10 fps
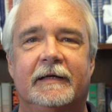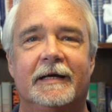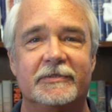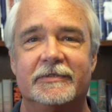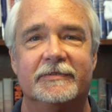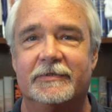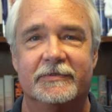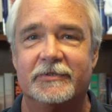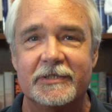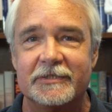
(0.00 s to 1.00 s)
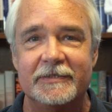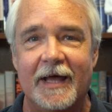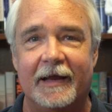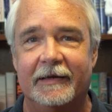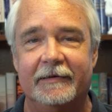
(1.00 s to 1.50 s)
It's just
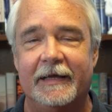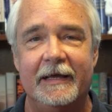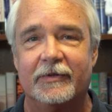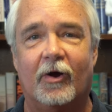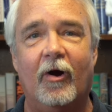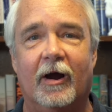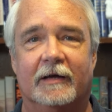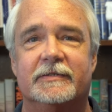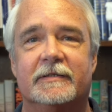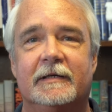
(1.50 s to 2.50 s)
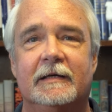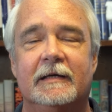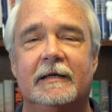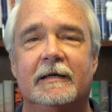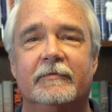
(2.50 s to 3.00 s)
not in the cards.
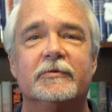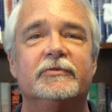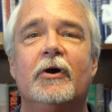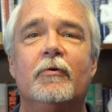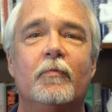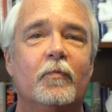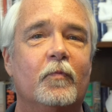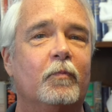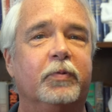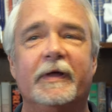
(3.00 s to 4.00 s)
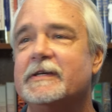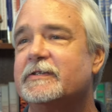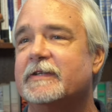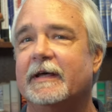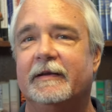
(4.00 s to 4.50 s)
There's no
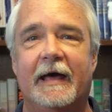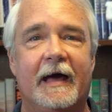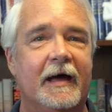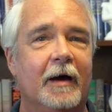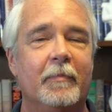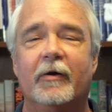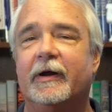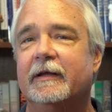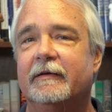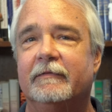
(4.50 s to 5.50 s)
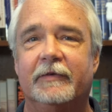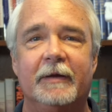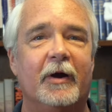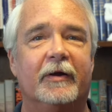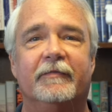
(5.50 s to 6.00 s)
place that
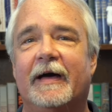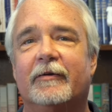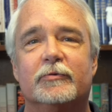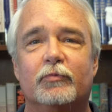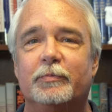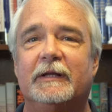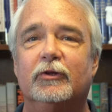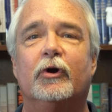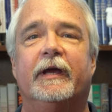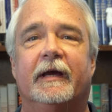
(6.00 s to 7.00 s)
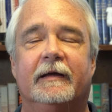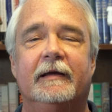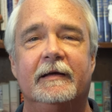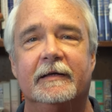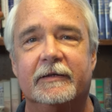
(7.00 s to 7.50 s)
the American founders would be looking
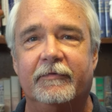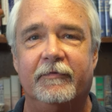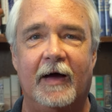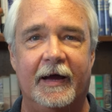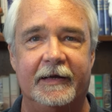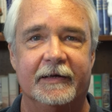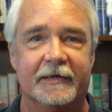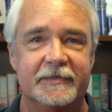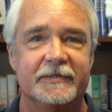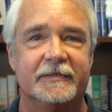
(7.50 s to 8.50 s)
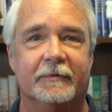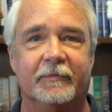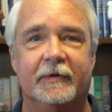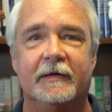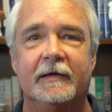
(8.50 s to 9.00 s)
to find a
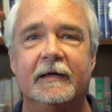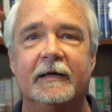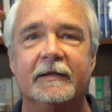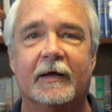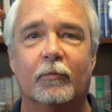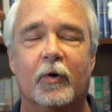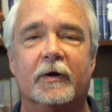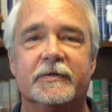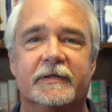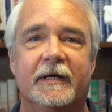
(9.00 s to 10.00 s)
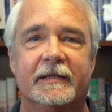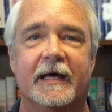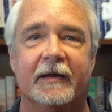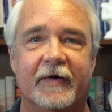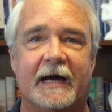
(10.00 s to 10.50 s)
system that works in
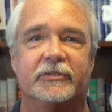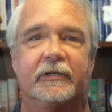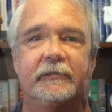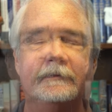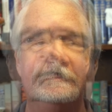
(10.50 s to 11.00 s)
that fashion.